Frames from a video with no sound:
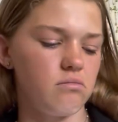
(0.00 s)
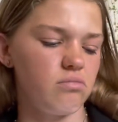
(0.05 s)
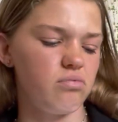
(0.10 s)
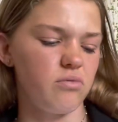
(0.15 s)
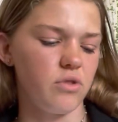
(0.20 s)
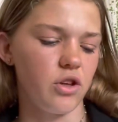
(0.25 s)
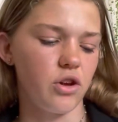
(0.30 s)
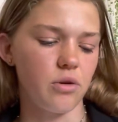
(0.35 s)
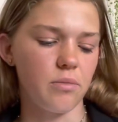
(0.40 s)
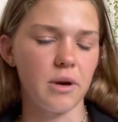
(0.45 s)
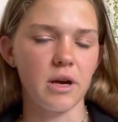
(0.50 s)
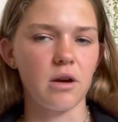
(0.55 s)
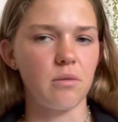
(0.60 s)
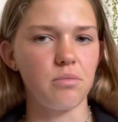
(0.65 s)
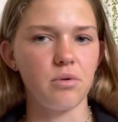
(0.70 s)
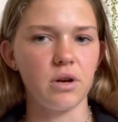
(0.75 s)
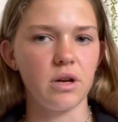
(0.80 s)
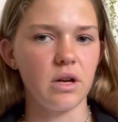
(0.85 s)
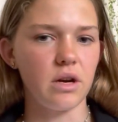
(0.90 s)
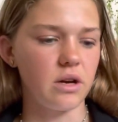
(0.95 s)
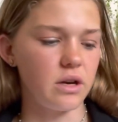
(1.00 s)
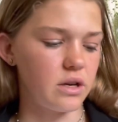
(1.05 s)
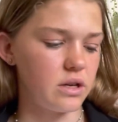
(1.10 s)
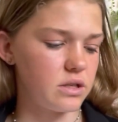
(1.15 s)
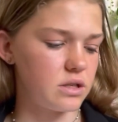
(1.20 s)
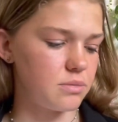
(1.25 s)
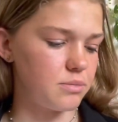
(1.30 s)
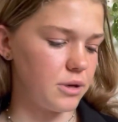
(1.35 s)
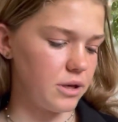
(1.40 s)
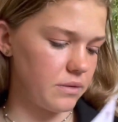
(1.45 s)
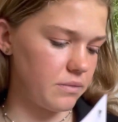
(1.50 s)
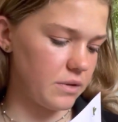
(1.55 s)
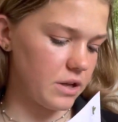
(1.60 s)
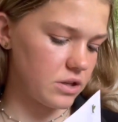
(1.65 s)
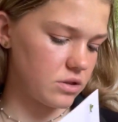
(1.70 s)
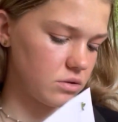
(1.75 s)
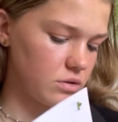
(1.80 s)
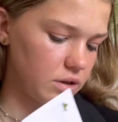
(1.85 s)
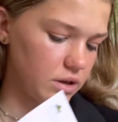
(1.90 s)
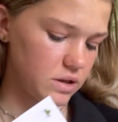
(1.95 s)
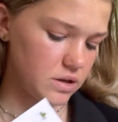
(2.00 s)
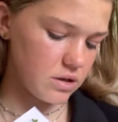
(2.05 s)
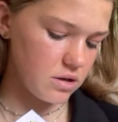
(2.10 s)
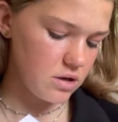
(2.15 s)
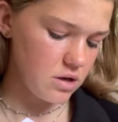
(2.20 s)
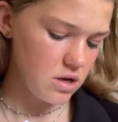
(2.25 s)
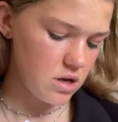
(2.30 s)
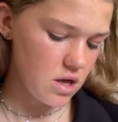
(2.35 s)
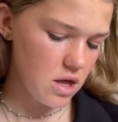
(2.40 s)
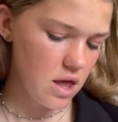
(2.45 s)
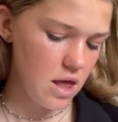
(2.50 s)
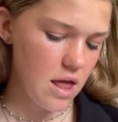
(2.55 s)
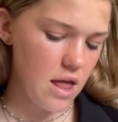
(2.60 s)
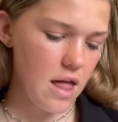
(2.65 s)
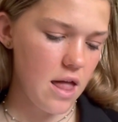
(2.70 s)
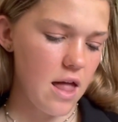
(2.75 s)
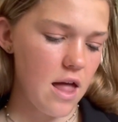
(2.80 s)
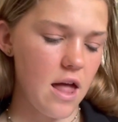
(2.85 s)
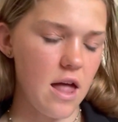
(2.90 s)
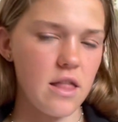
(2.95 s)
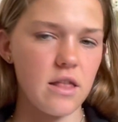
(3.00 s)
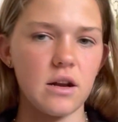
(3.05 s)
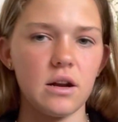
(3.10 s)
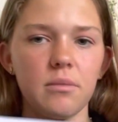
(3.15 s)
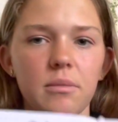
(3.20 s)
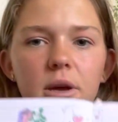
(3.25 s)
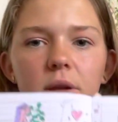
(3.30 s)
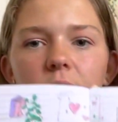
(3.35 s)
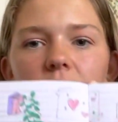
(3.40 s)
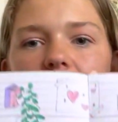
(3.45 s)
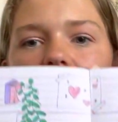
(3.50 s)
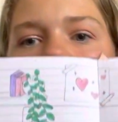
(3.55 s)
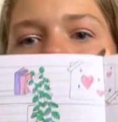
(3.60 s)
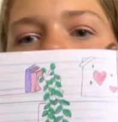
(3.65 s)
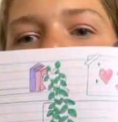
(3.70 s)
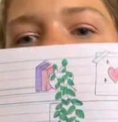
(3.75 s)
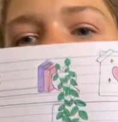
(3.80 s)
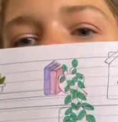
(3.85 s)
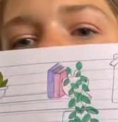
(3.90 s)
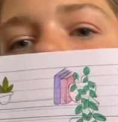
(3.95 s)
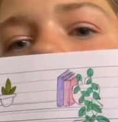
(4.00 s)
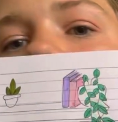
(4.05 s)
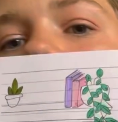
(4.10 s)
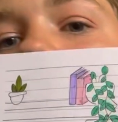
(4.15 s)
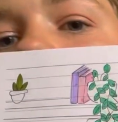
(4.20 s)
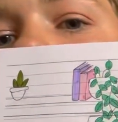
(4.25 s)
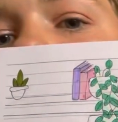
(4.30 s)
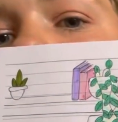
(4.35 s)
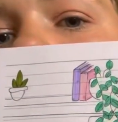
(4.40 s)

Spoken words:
You can make it pretty, I guess, but that's all I did. And then I made myself a little title